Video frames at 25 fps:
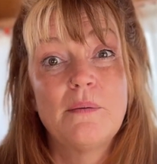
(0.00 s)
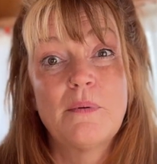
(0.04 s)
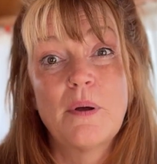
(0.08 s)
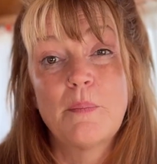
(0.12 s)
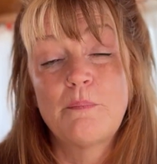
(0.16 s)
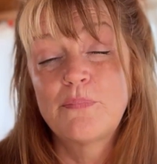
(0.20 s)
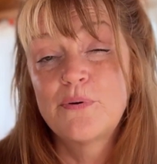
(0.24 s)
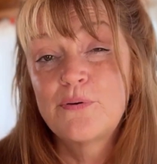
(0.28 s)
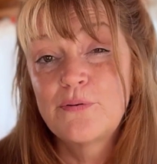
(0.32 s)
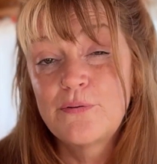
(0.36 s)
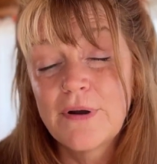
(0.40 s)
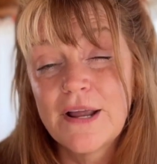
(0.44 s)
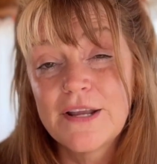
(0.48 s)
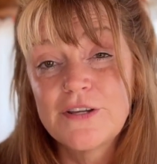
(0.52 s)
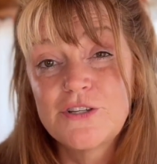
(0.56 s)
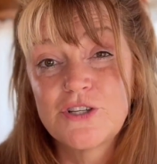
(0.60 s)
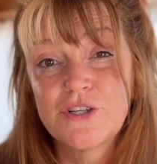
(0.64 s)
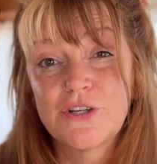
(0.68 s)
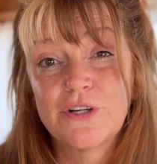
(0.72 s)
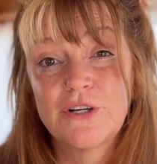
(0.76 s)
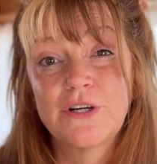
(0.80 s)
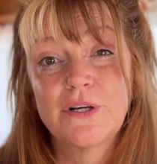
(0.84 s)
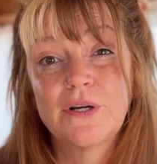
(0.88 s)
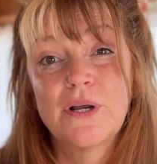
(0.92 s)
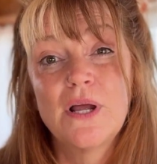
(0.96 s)

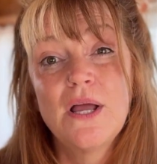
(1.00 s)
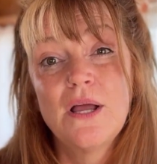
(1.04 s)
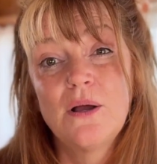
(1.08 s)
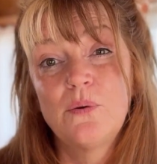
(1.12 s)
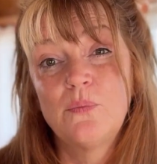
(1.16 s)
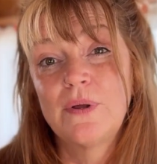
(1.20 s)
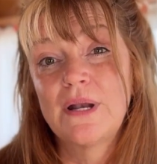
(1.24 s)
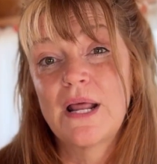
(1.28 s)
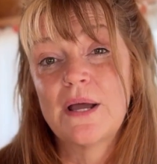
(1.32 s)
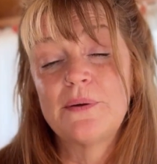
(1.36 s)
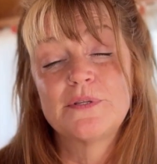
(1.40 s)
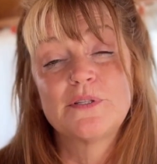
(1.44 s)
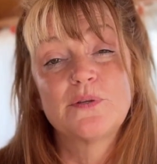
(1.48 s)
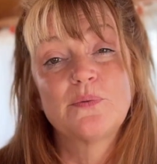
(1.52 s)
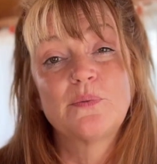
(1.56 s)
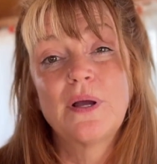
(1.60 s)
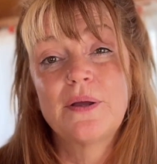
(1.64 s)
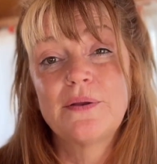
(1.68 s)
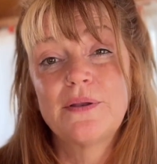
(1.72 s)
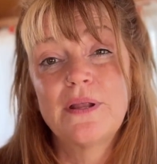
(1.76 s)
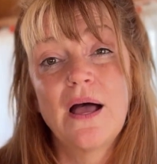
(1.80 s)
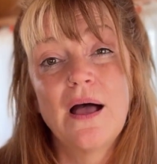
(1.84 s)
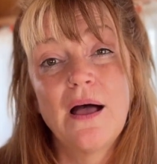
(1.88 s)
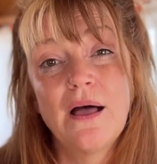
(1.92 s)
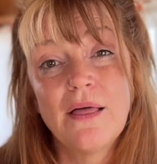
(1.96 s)
pressure when I was
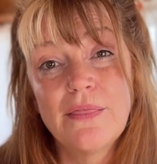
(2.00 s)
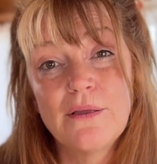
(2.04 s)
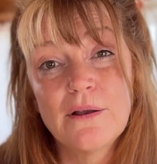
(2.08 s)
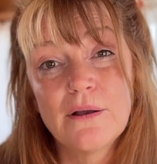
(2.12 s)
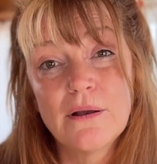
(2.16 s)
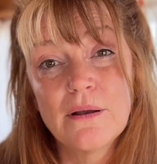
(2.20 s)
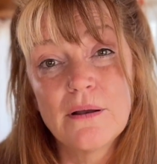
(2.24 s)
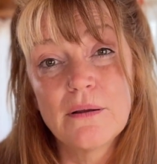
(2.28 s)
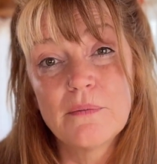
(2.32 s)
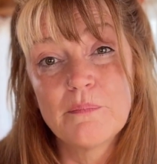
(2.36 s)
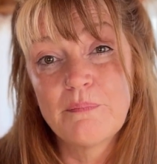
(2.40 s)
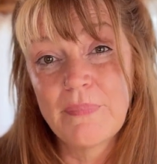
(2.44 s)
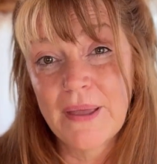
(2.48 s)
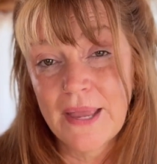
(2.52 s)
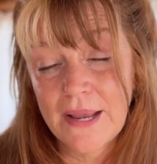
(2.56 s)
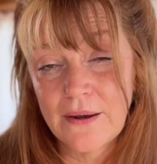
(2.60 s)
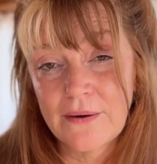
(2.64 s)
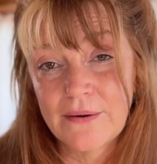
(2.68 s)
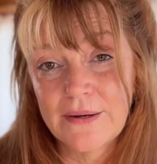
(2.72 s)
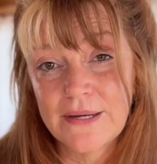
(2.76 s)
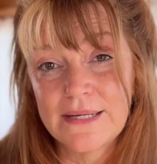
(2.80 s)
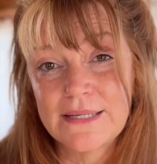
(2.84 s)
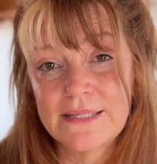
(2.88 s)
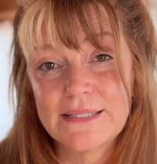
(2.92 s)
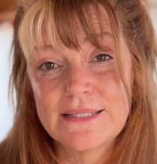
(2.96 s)
around other
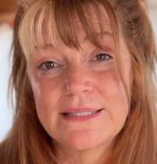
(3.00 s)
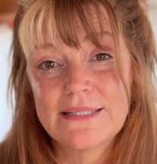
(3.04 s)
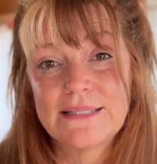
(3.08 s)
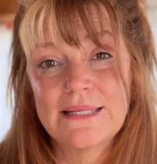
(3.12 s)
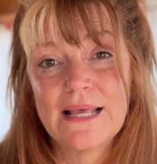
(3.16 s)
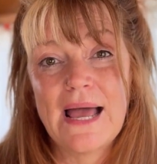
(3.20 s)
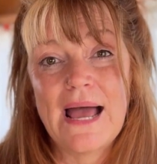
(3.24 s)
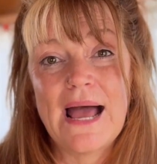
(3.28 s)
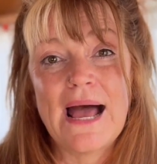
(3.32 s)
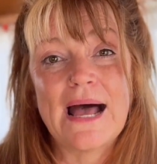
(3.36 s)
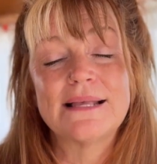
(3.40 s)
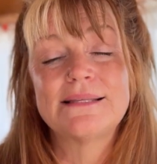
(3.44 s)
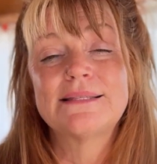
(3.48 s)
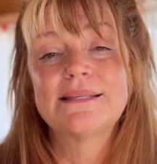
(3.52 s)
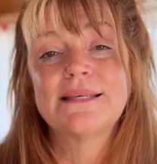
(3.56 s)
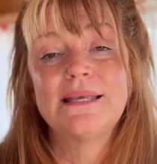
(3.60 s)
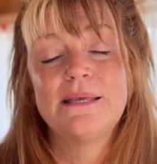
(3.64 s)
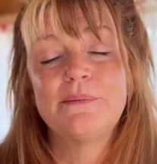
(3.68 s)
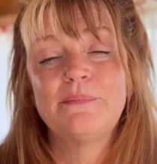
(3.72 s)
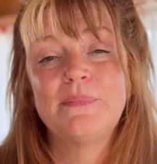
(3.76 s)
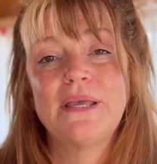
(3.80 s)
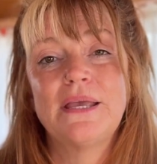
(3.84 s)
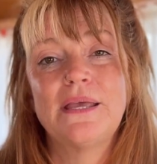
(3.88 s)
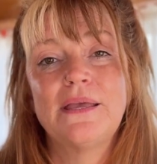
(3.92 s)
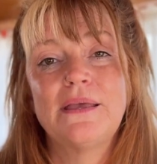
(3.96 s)
parents
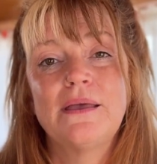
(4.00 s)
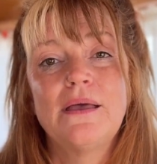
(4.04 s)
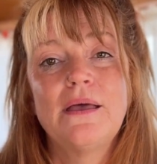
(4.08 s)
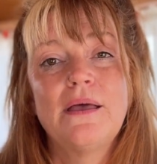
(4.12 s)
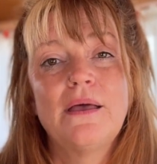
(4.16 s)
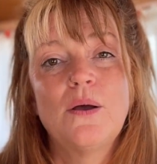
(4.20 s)
asking me